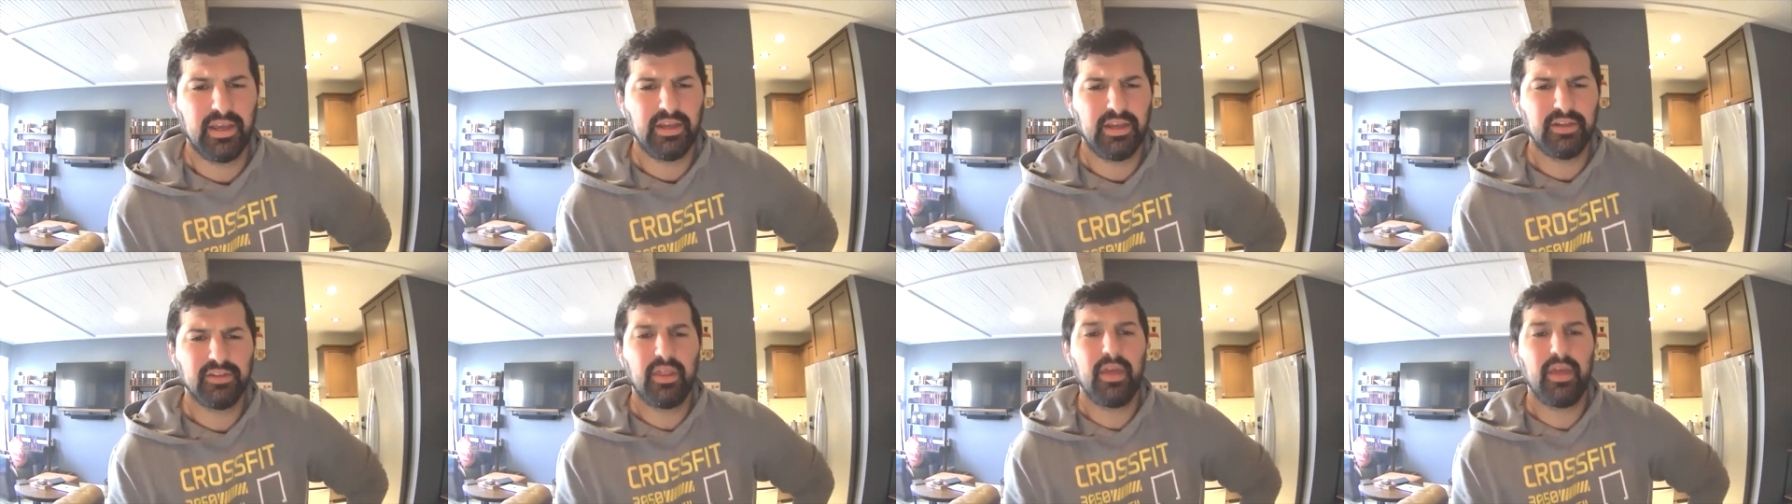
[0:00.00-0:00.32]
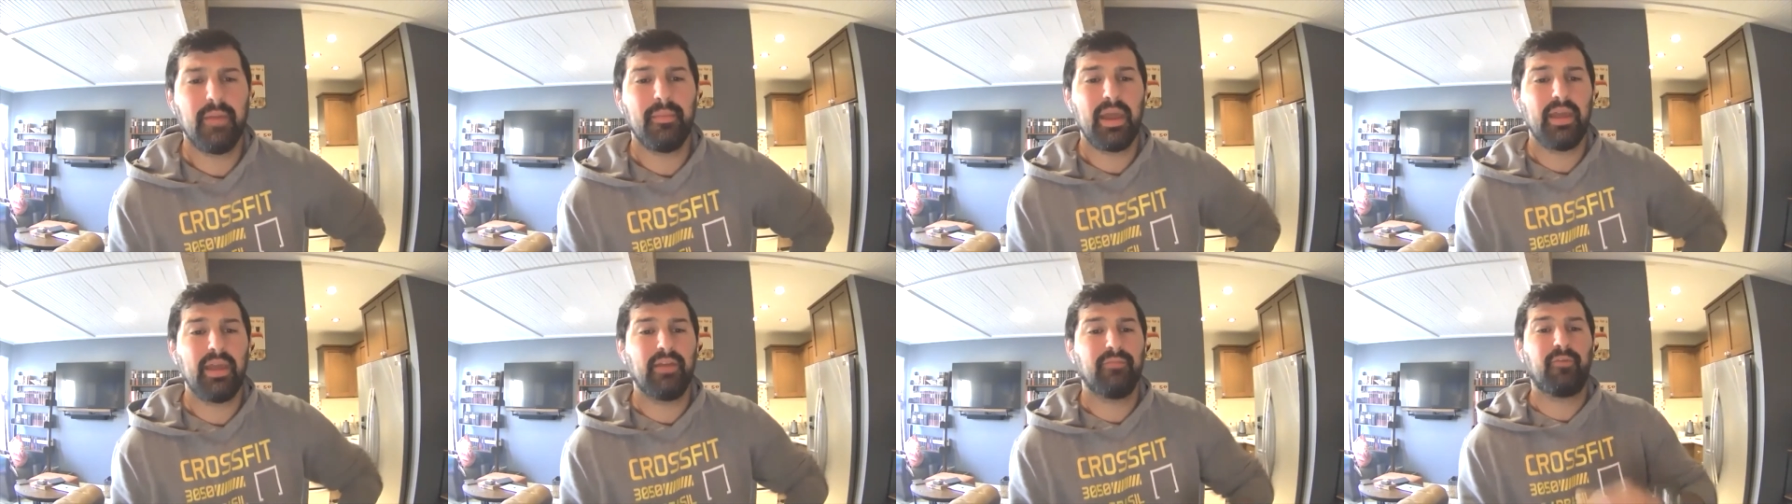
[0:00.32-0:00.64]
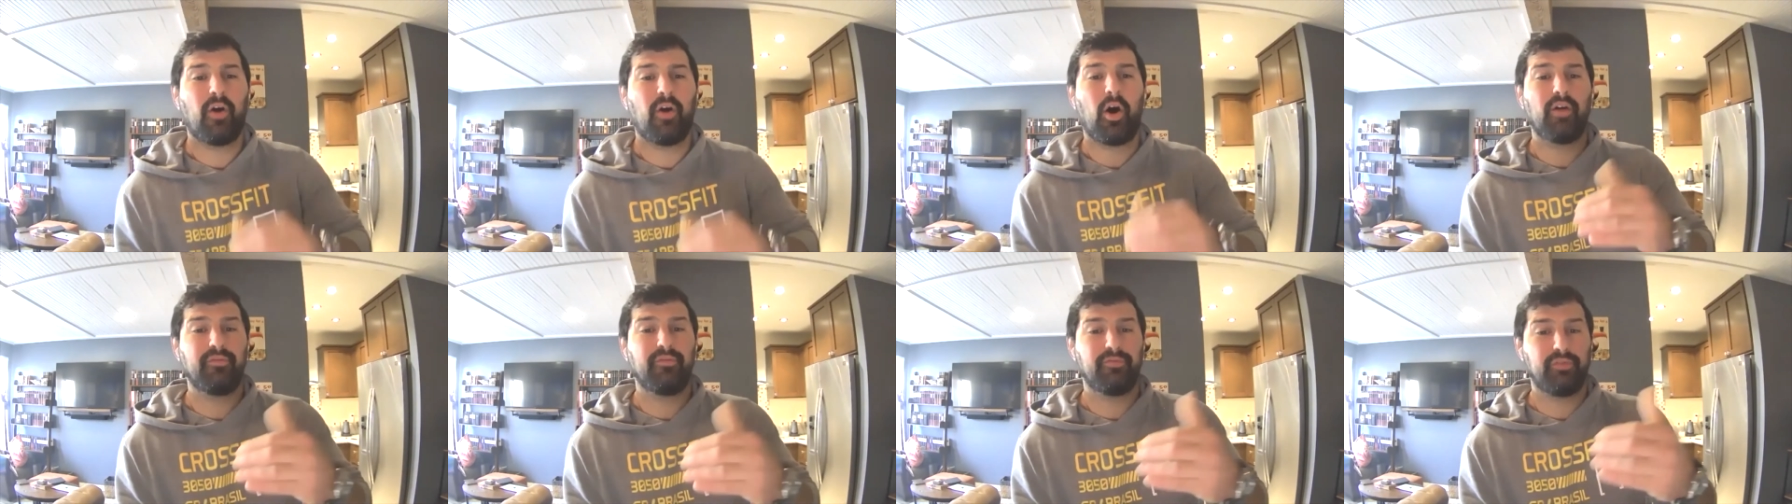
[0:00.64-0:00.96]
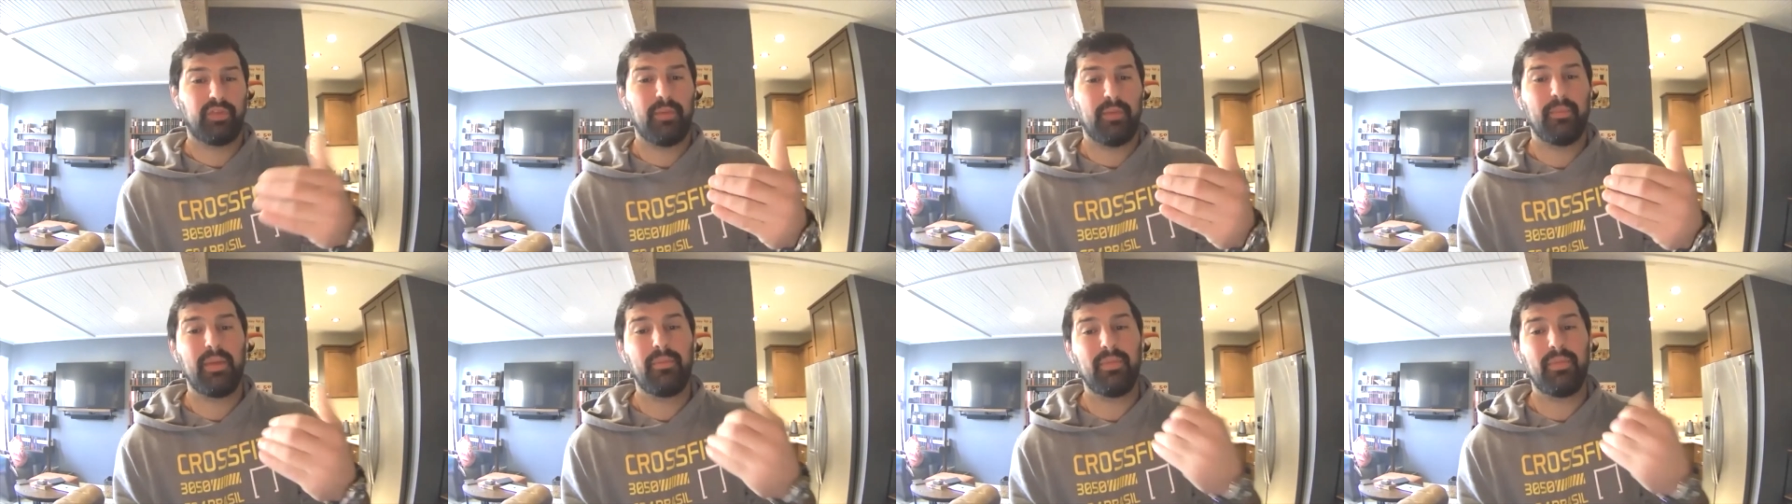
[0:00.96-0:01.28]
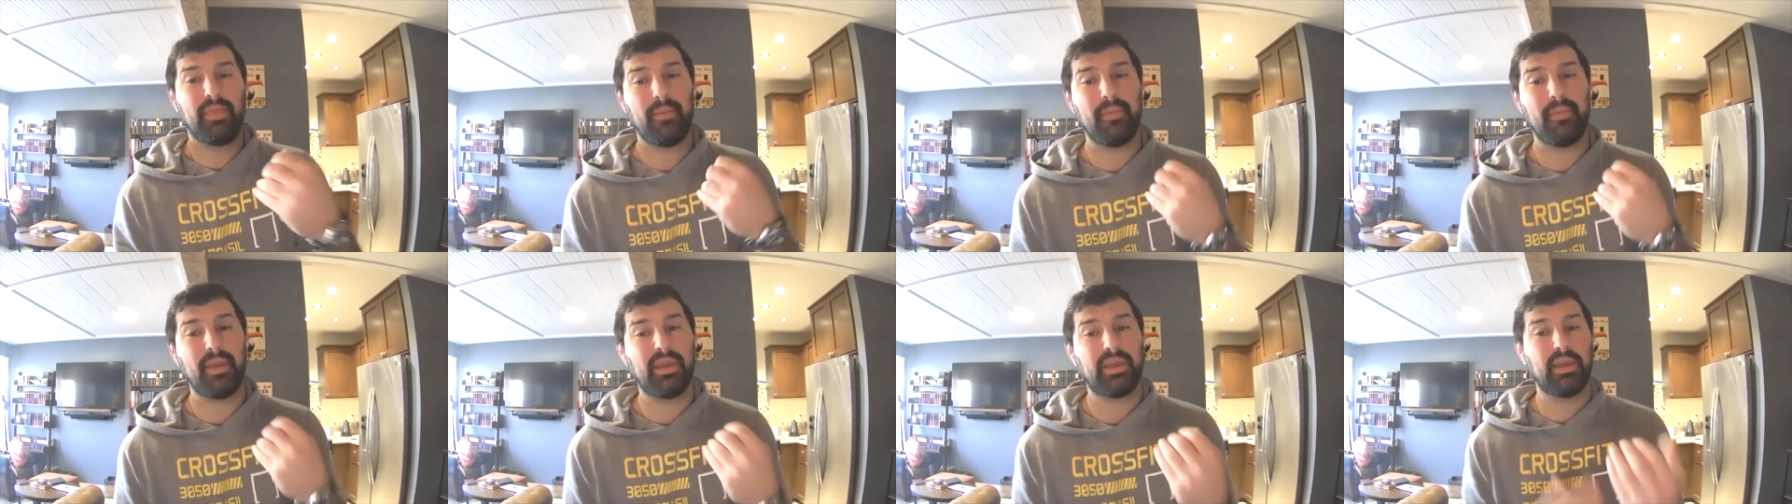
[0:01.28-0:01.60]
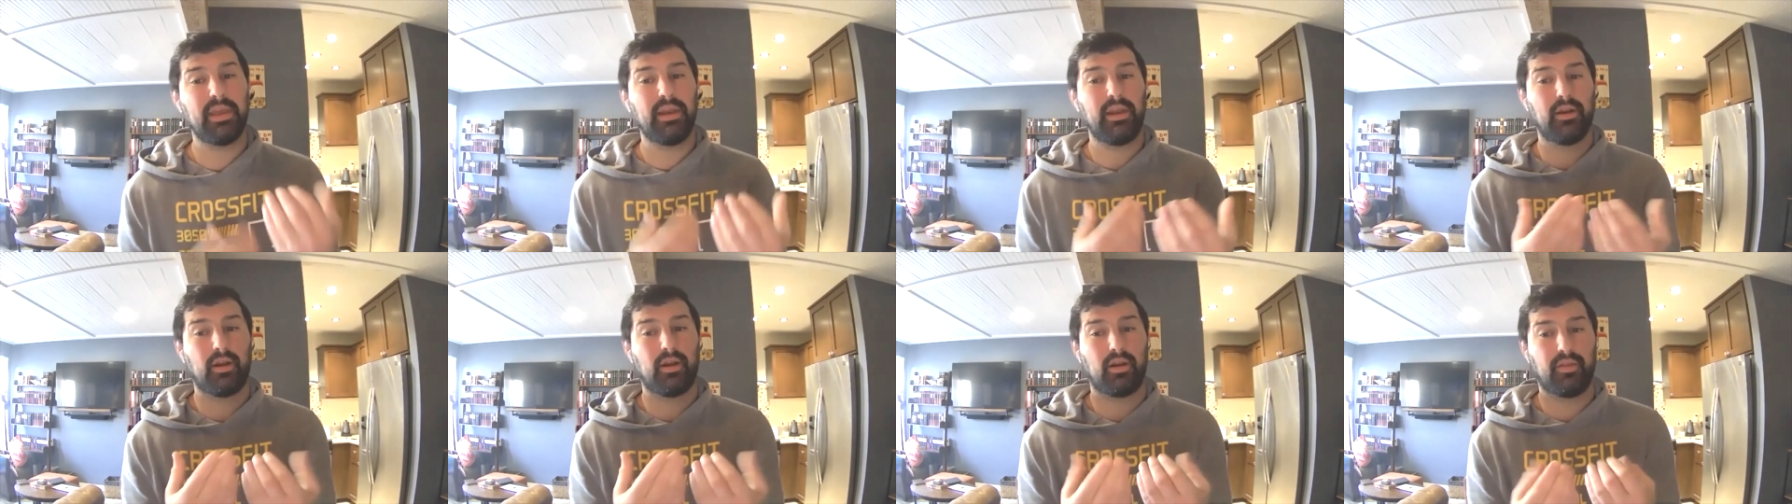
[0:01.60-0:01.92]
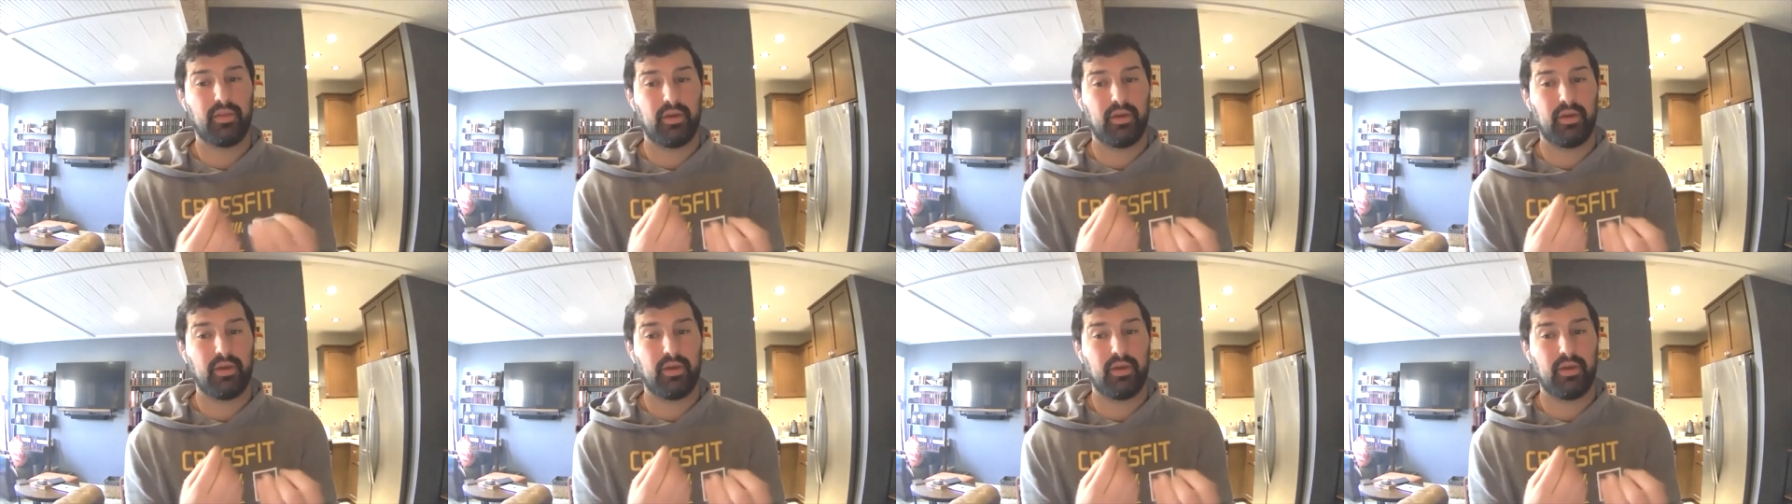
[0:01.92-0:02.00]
They may get in on